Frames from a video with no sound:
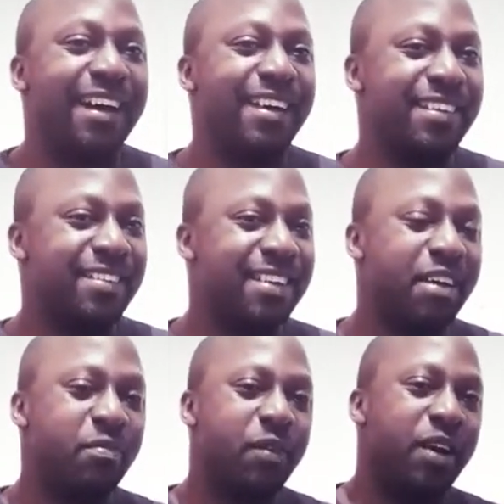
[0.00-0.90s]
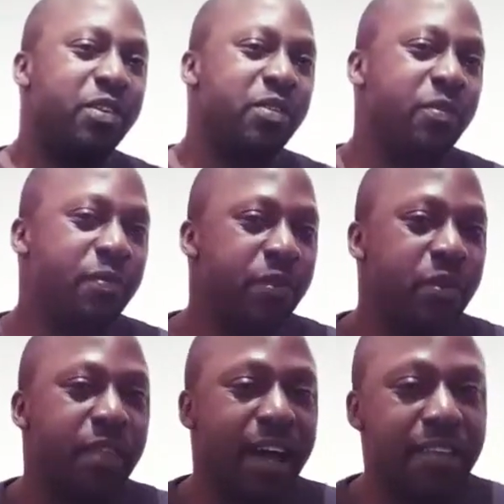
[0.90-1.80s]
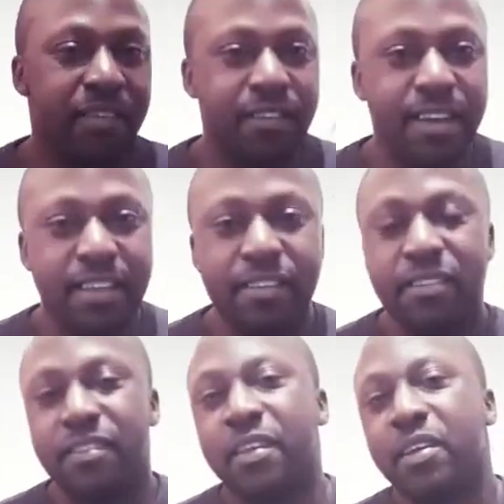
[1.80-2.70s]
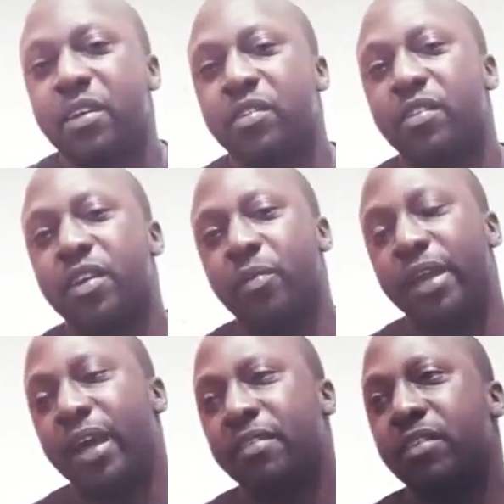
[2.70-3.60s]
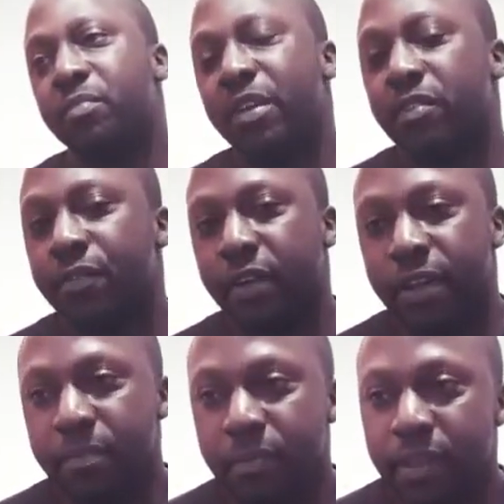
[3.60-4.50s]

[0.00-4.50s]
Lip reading: Is that, can you view that as intelligence? So anyway, I said to myself, okay,